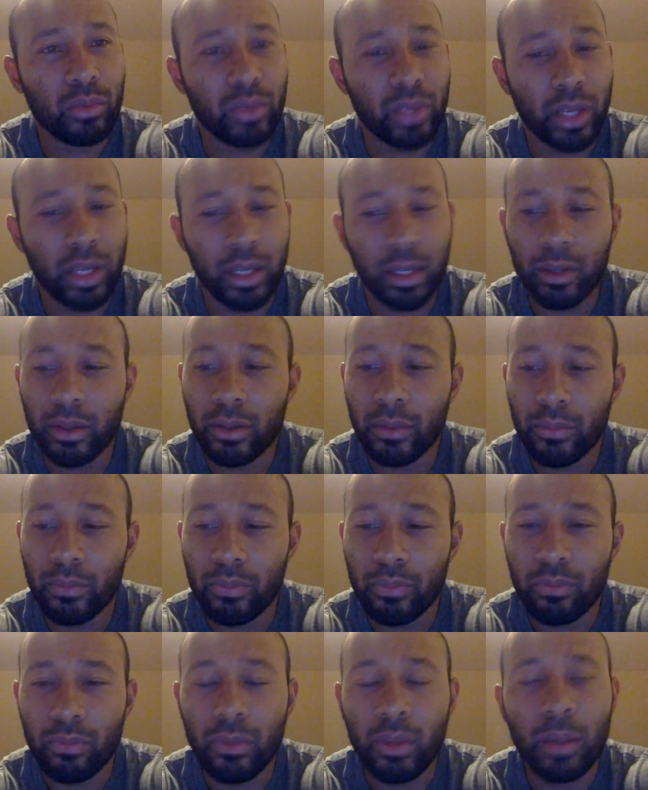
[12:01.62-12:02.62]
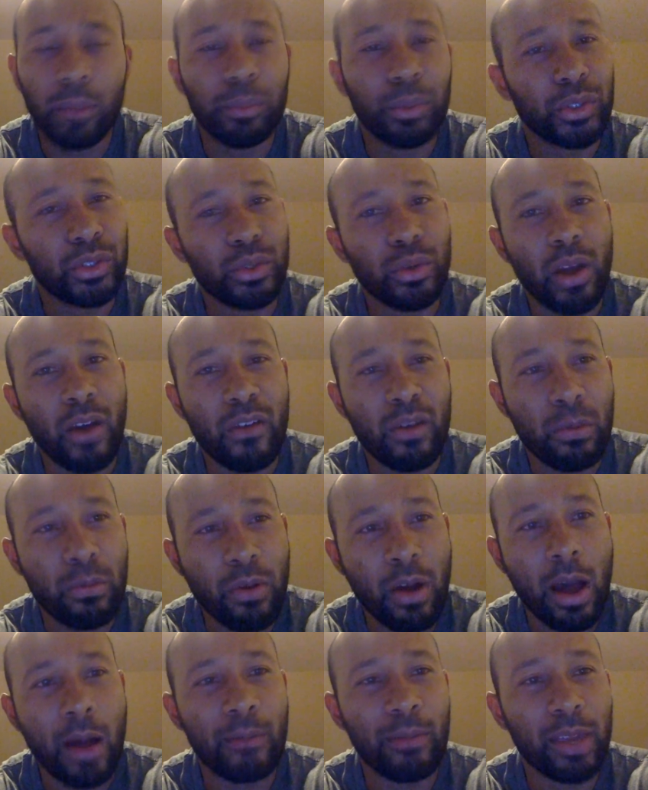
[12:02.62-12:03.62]
thing, but you having a
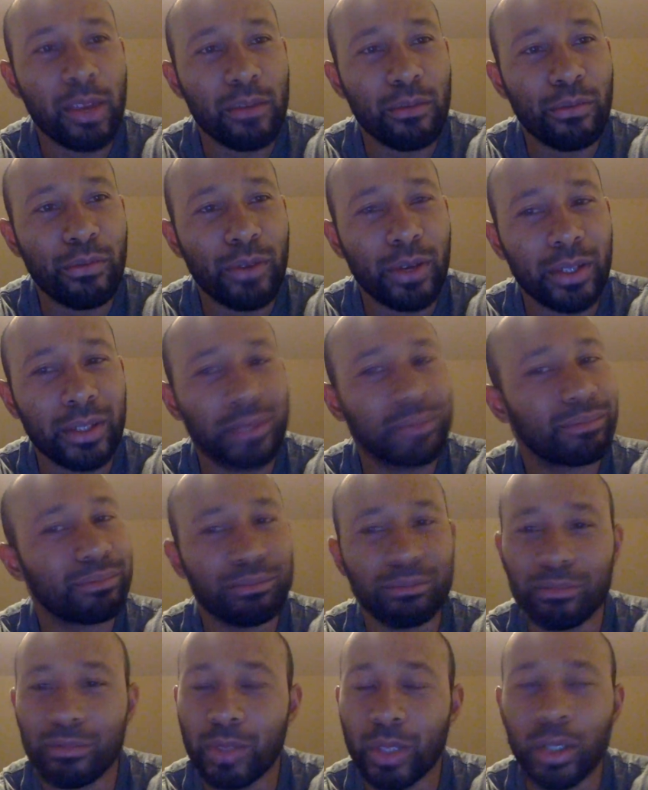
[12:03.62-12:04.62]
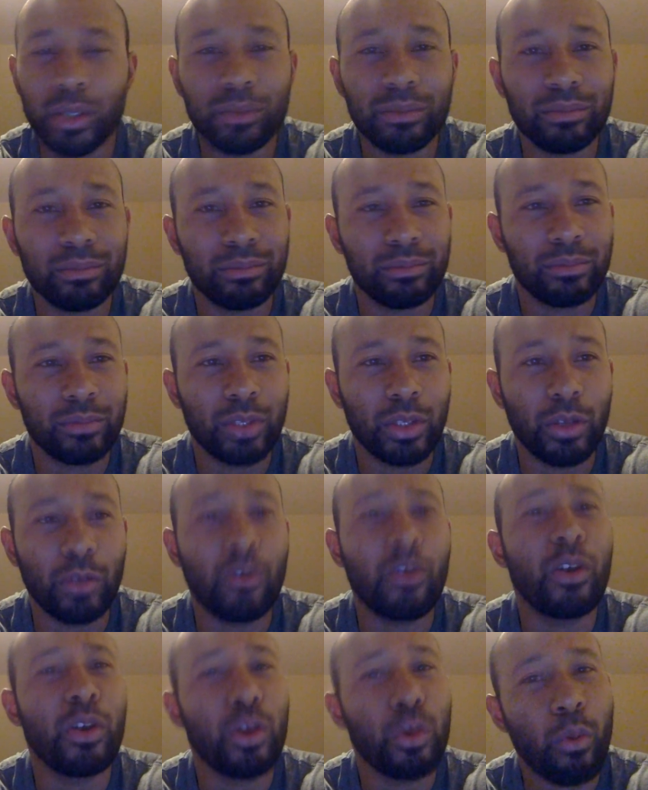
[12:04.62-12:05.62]
problem getting funding, well,
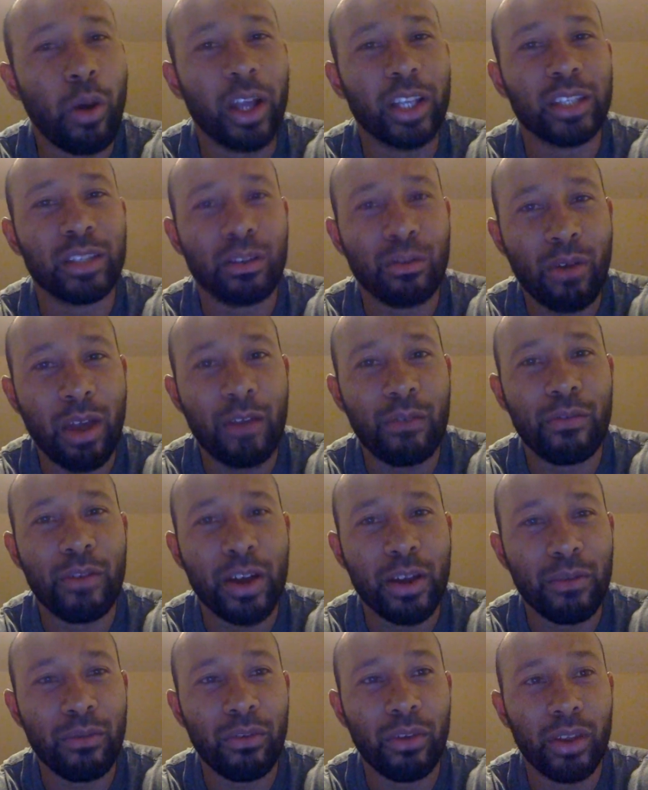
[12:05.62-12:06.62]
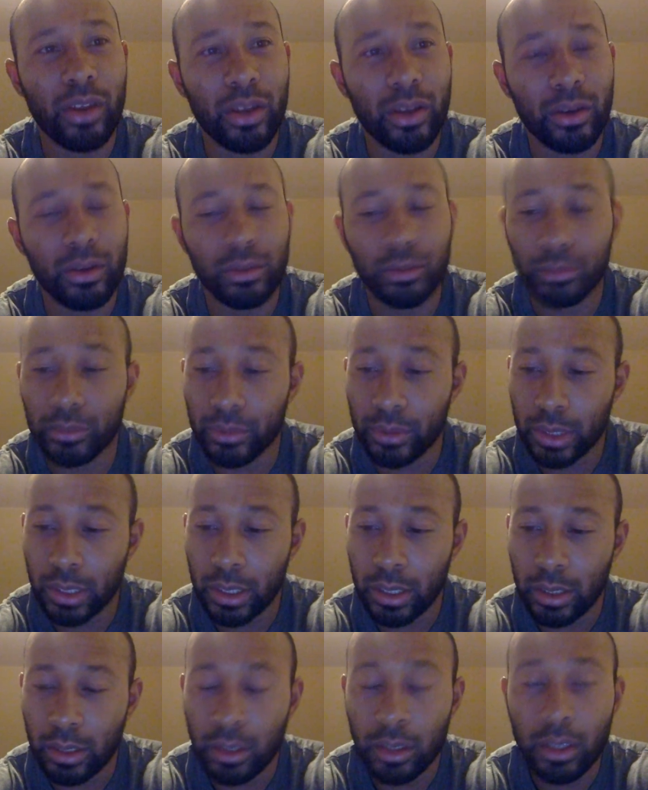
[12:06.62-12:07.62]
you watching the right fucking video.
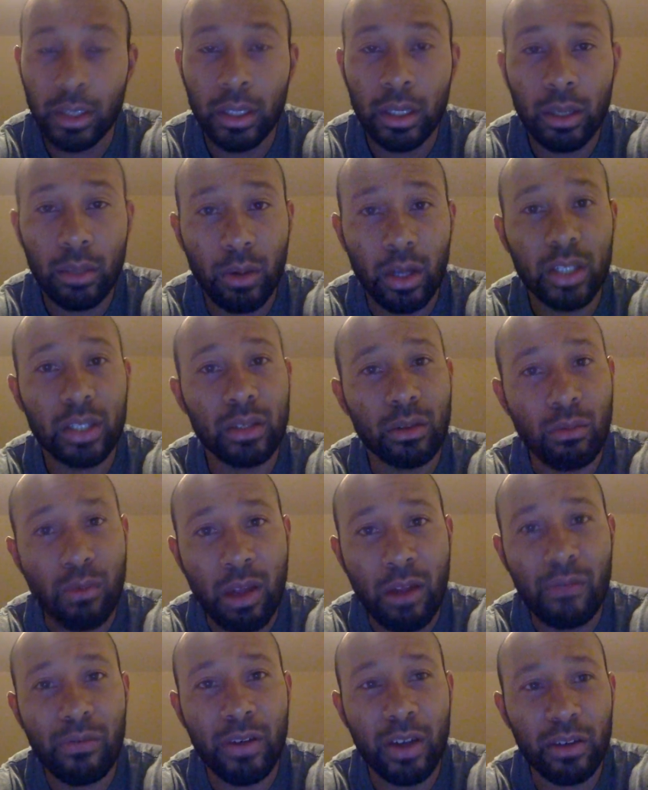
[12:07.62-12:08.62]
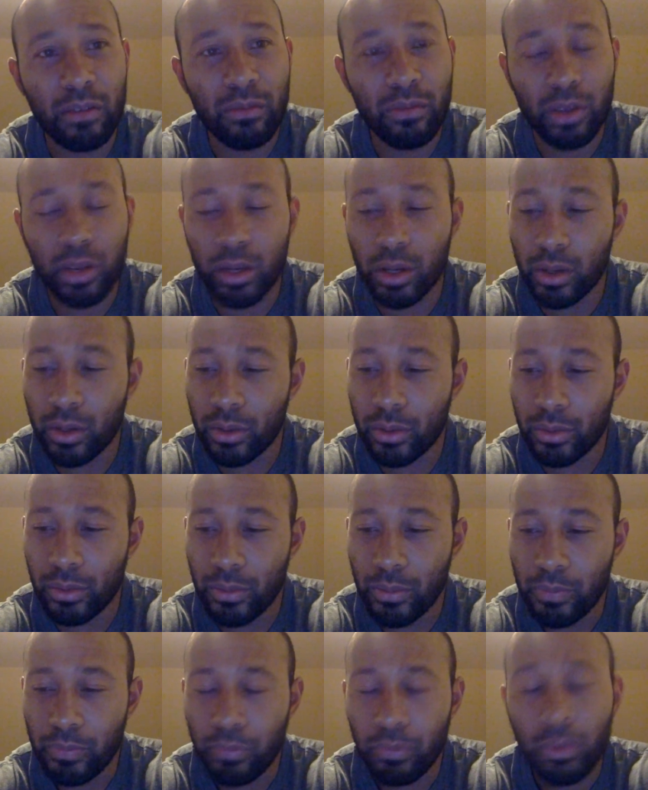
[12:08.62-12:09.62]
You watching the right fucking video.
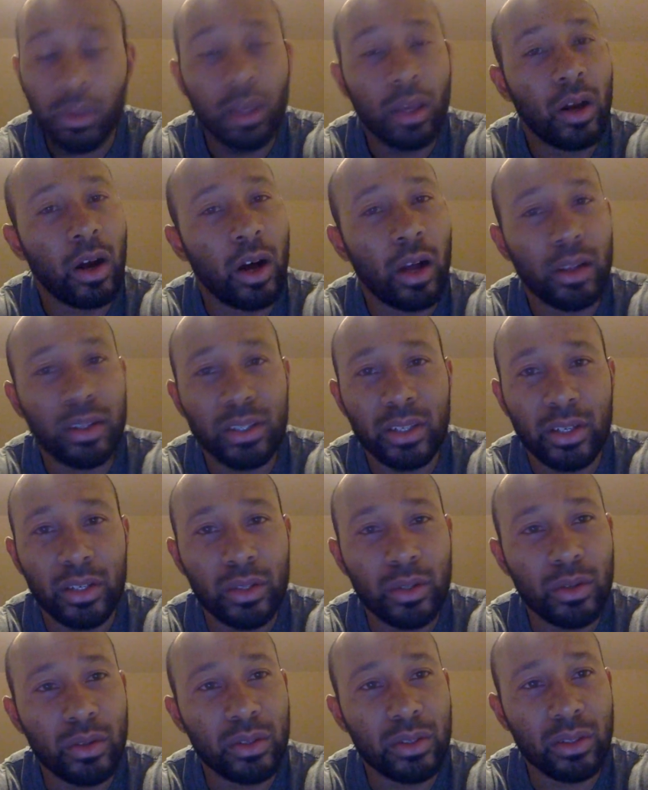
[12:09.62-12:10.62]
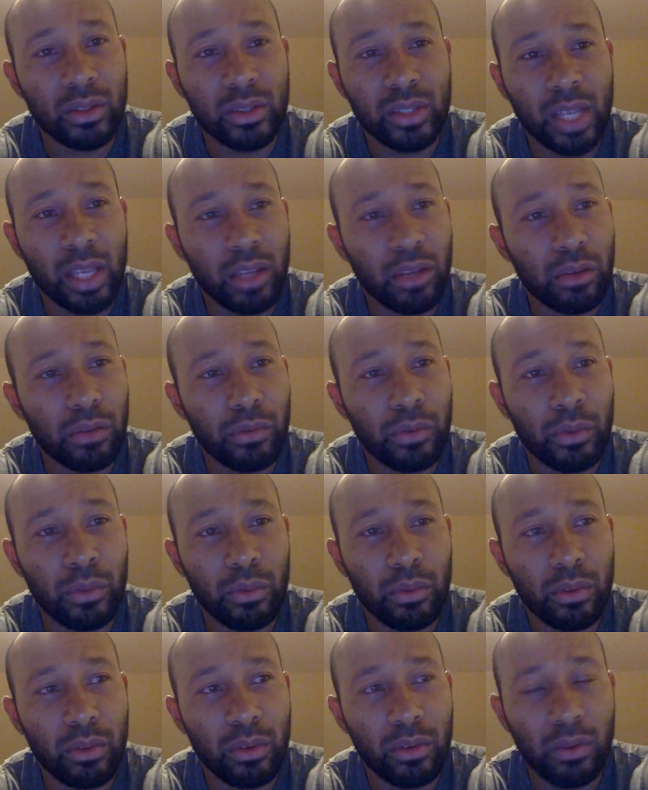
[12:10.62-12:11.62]
All it's gonna do is gonna take you a
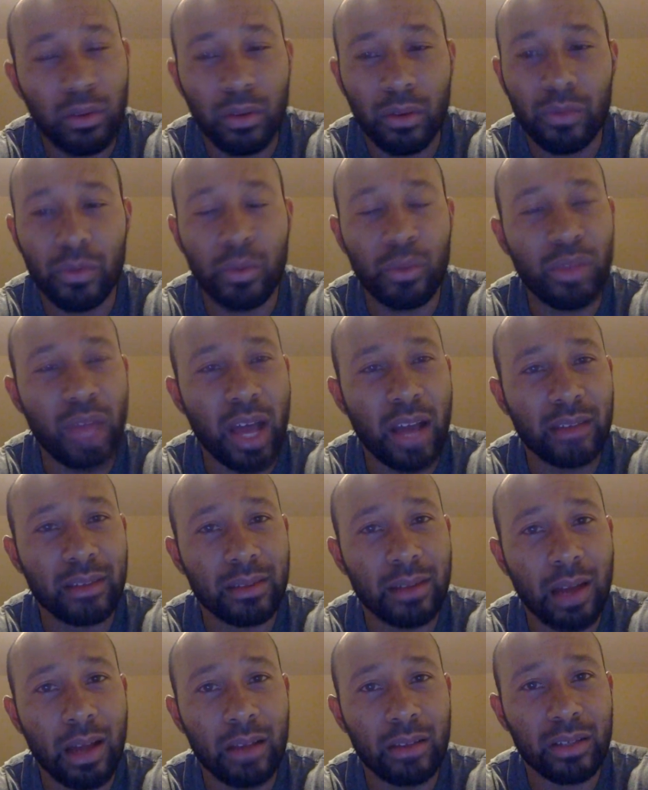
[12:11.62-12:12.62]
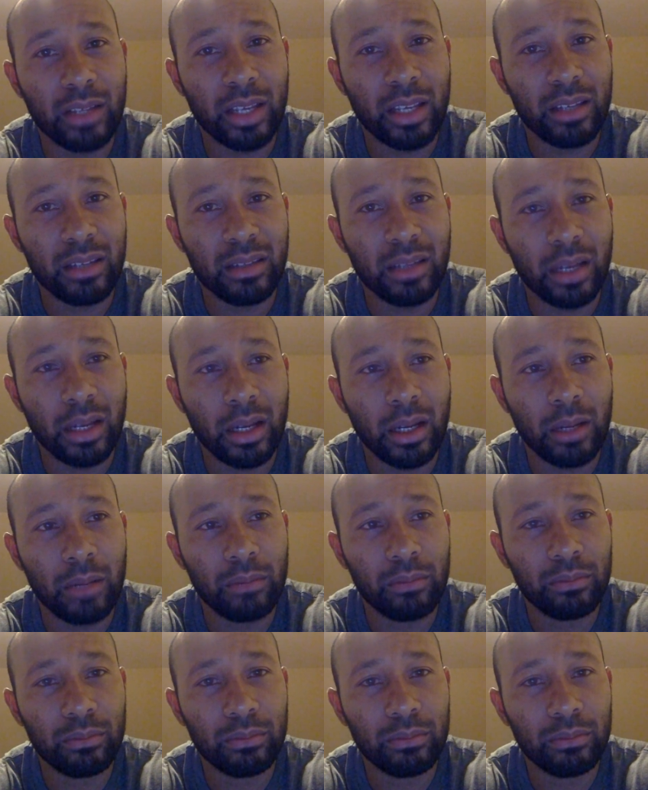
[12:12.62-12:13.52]
few $1,000s to get set up.